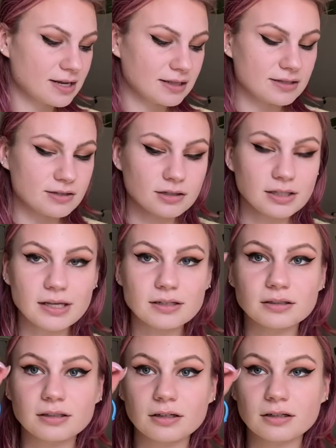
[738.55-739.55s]
These are like
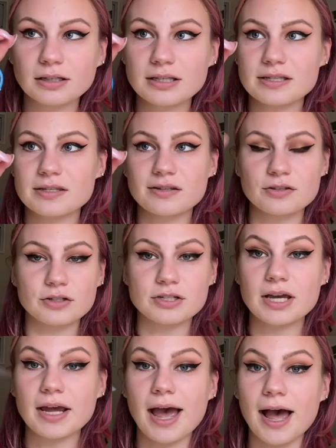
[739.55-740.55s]
literally the scissors
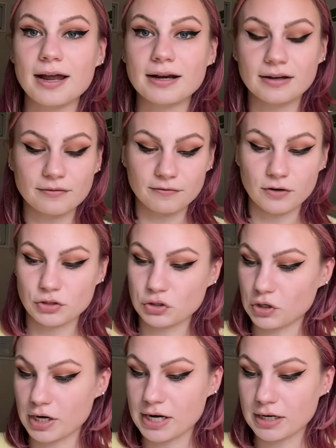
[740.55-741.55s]
I had in first
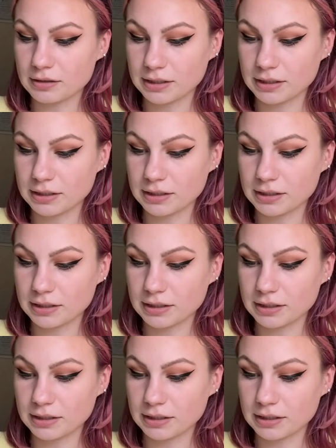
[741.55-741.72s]
grade.